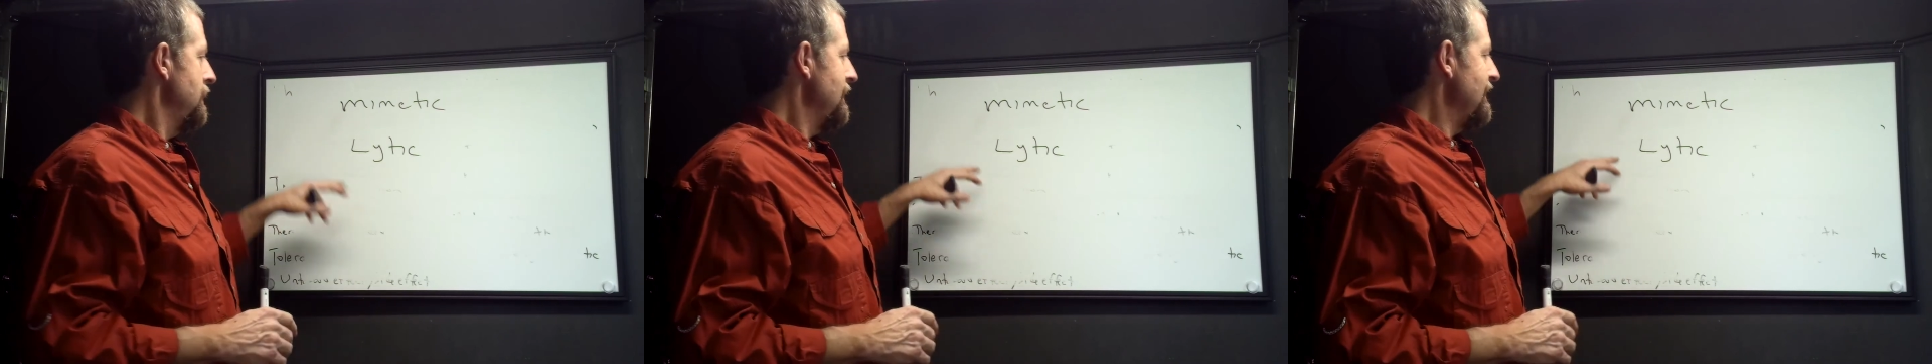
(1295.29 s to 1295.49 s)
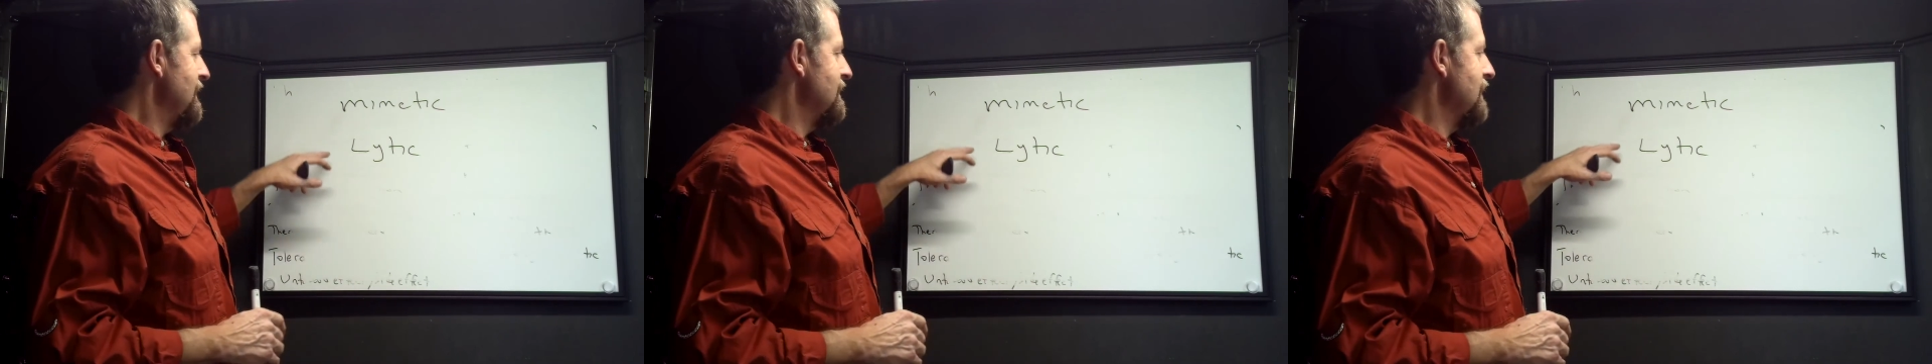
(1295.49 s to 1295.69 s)

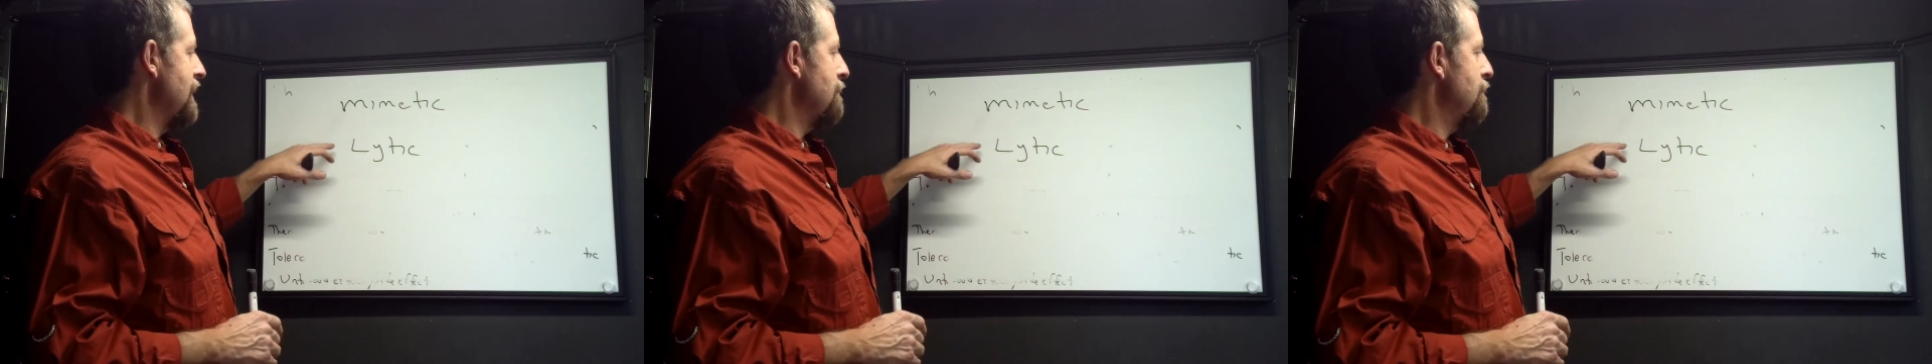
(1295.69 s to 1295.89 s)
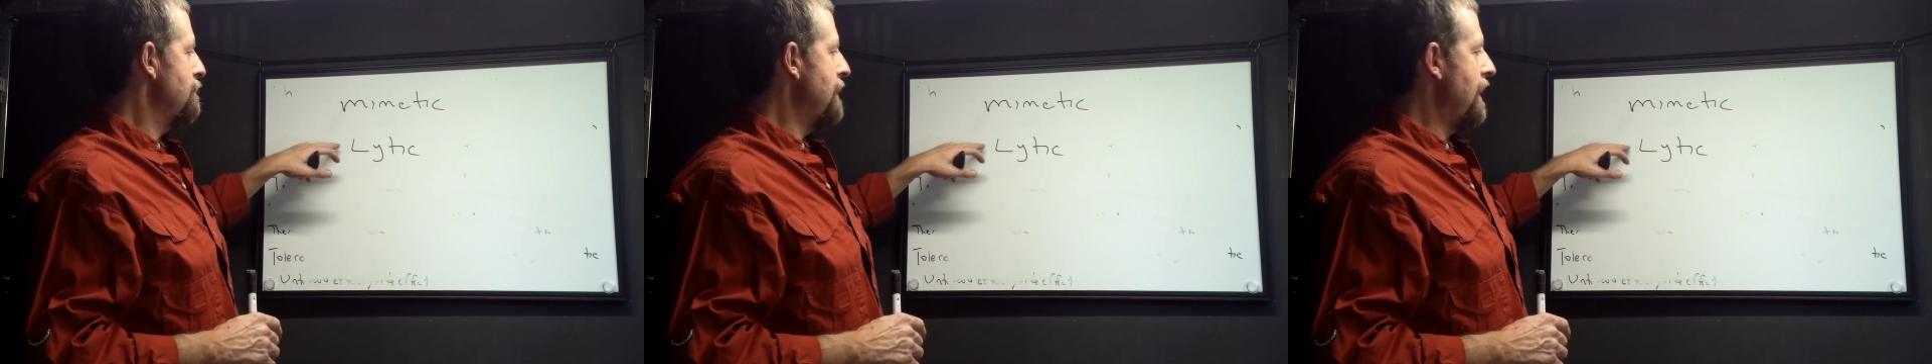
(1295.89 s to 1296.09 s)
is a
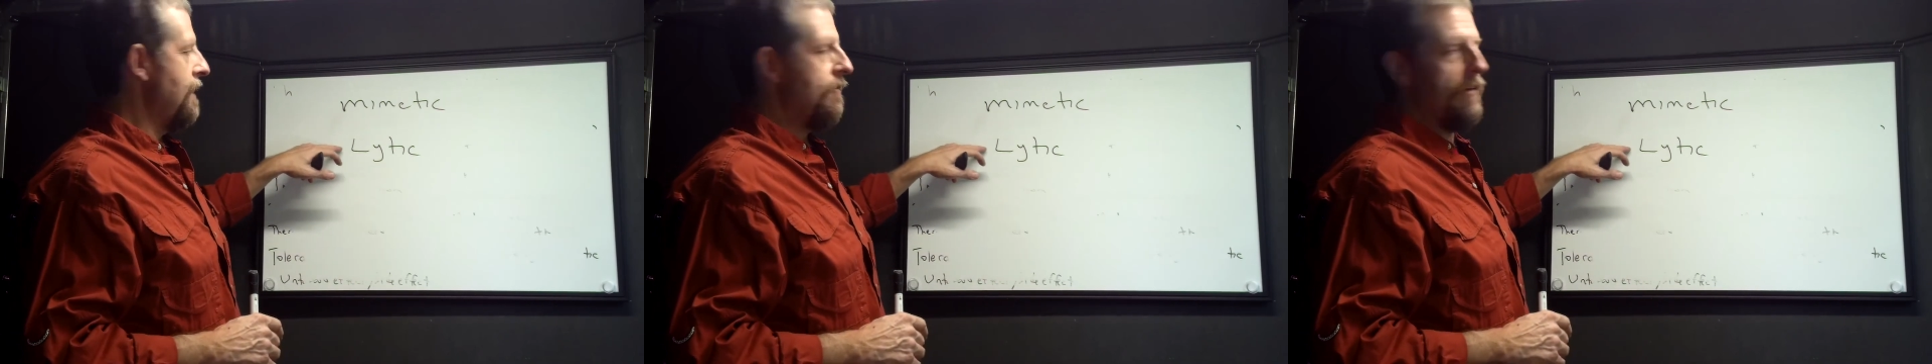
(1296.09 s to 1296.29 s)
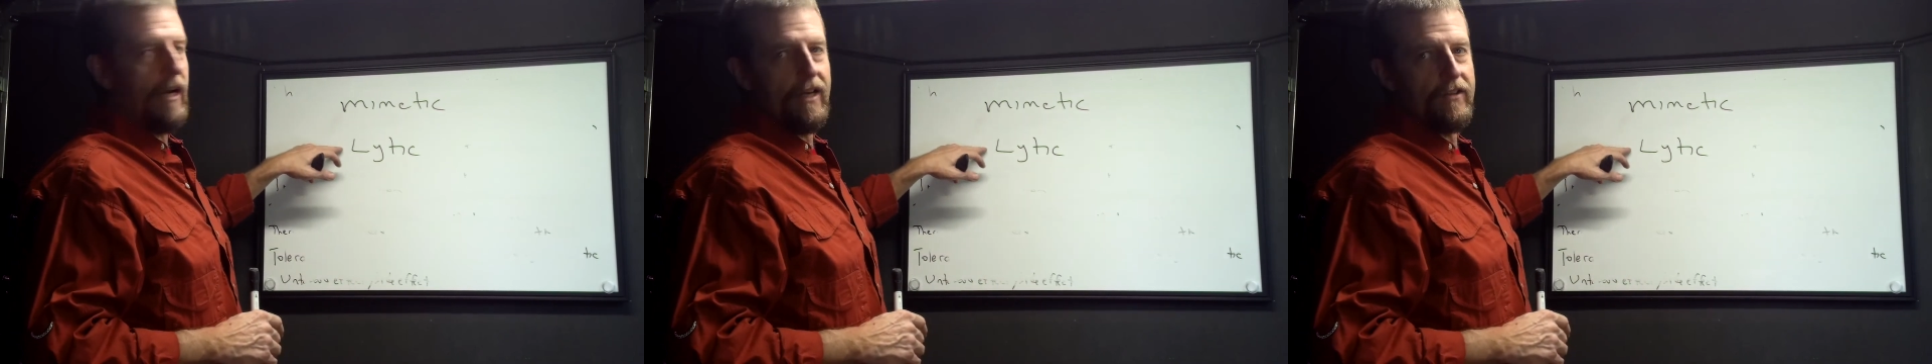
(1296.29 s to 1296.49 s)

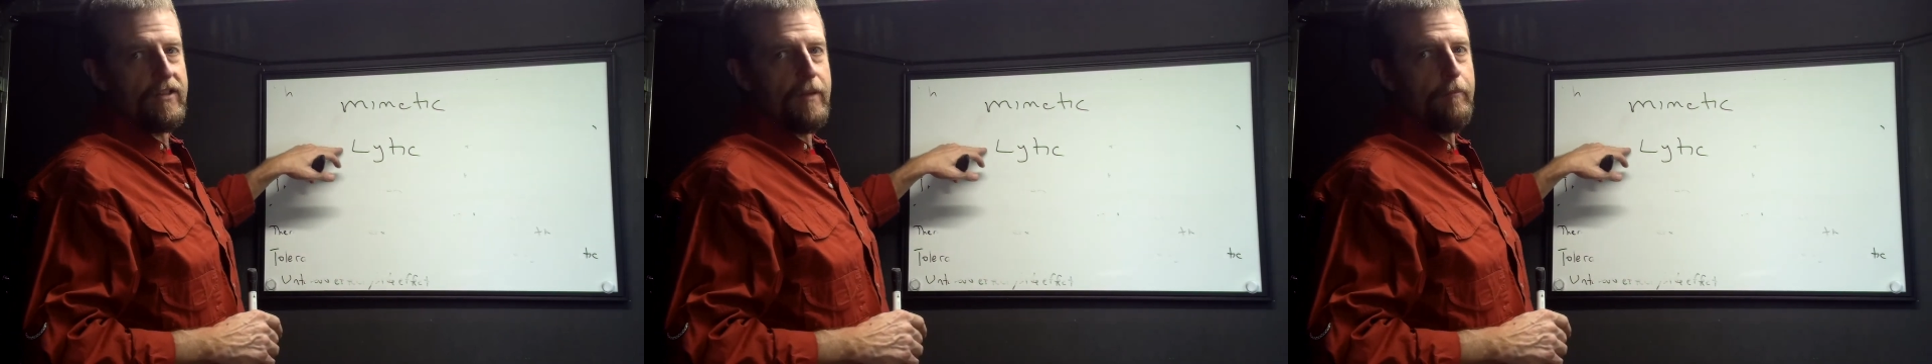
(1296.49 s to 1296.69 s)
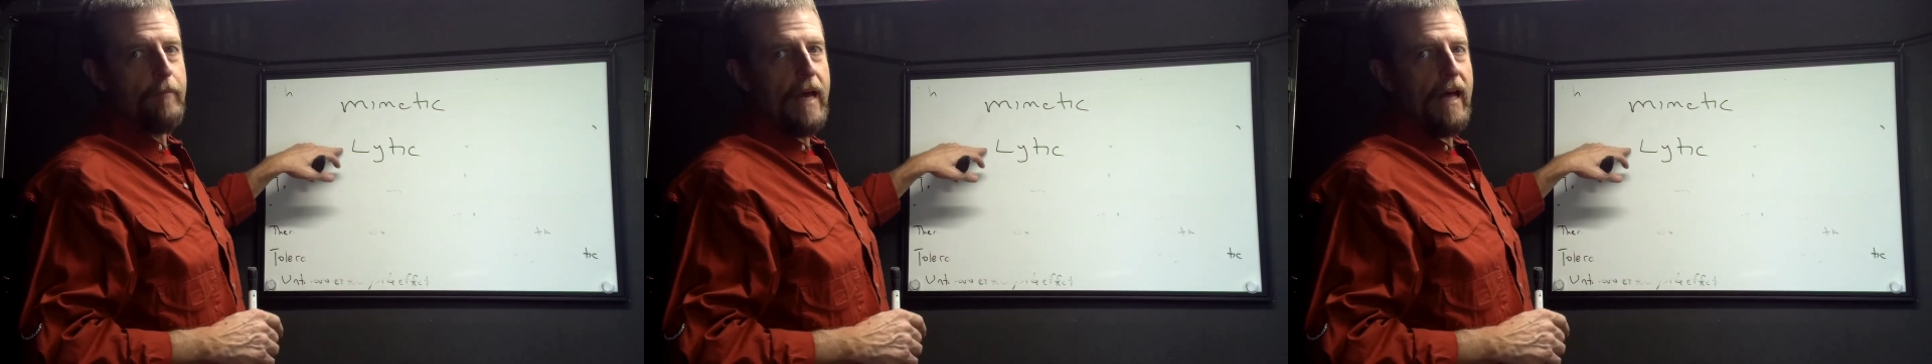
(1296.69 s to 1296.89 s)

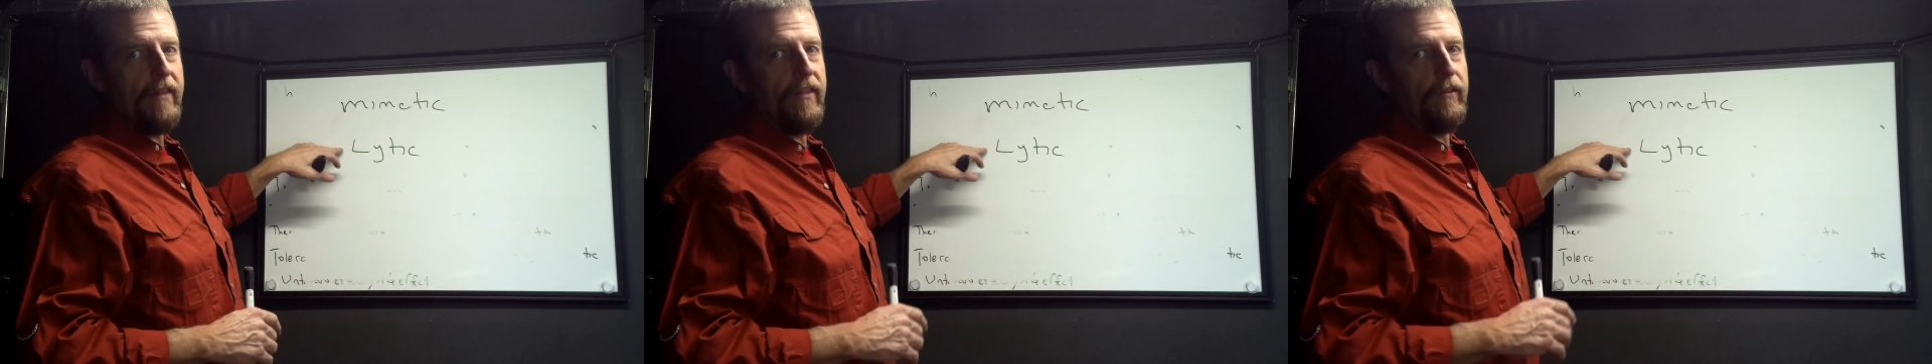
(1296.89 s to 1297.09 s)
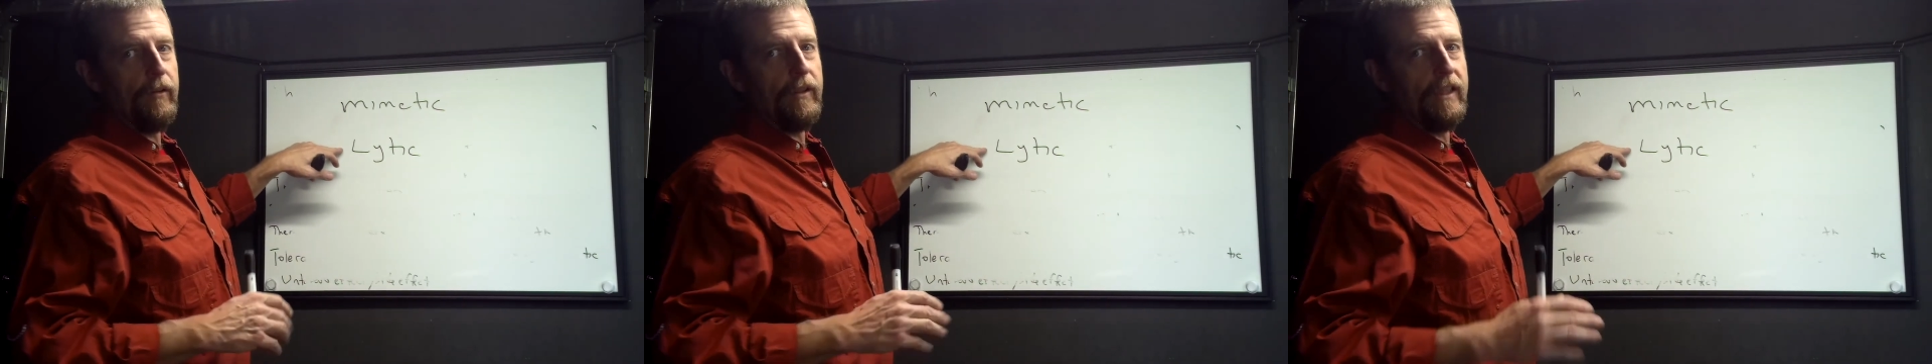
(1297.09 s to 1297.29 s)

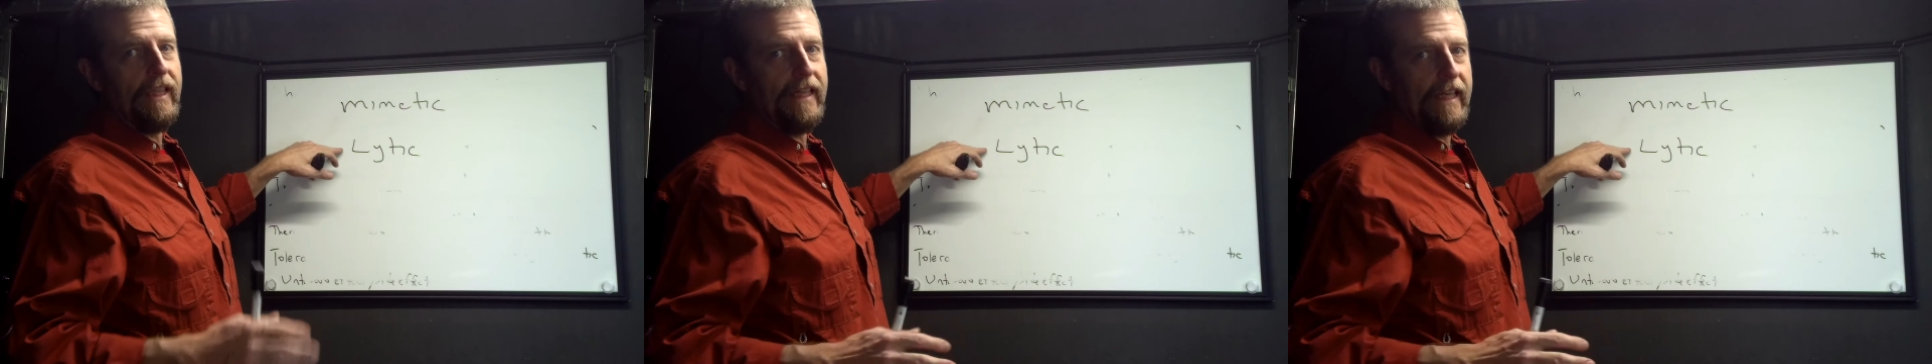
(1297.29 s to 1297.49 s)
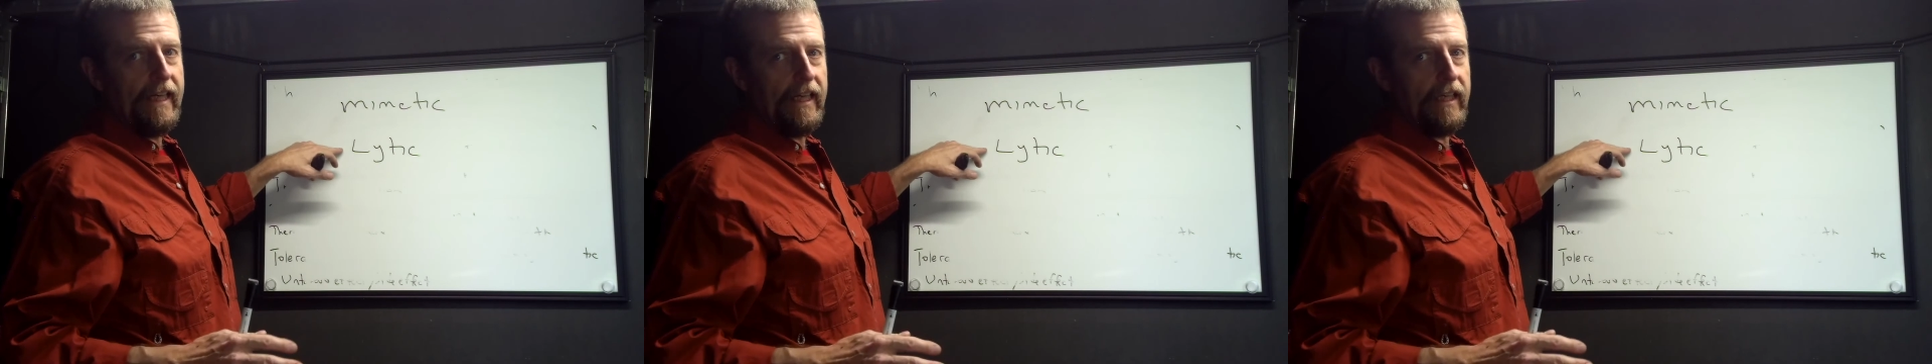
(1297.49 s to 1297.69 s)

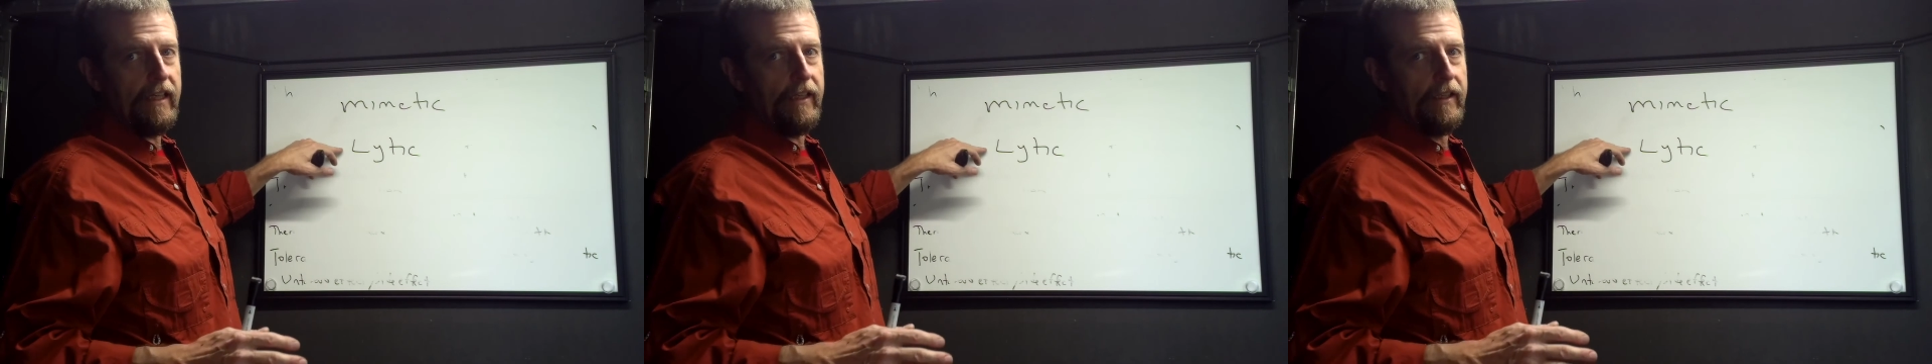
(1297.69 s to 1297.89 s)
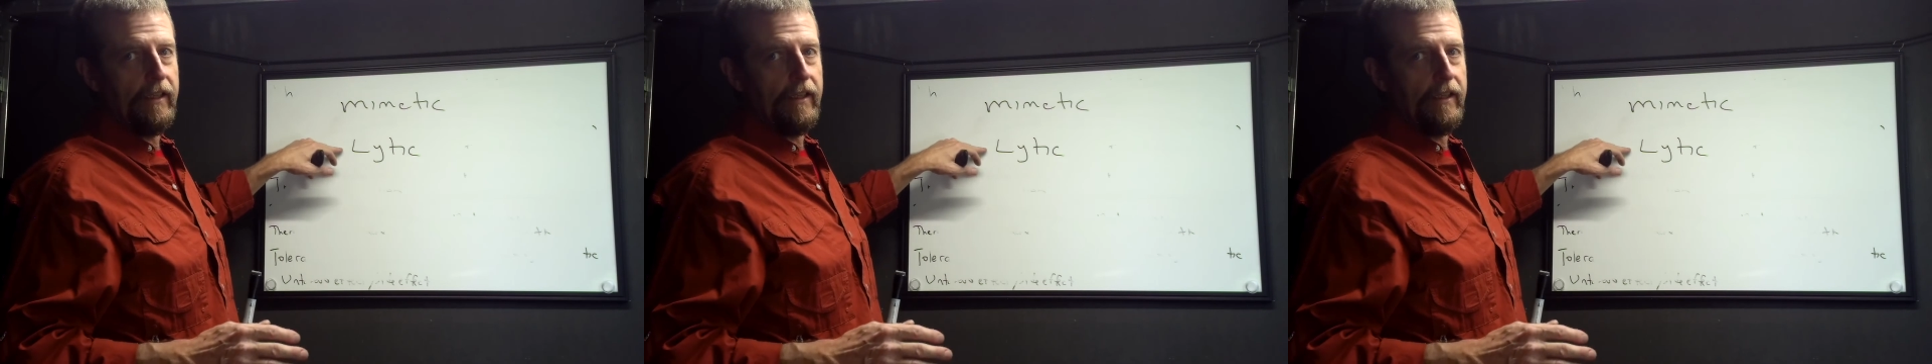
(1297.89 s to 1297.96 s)
parasympatholytic.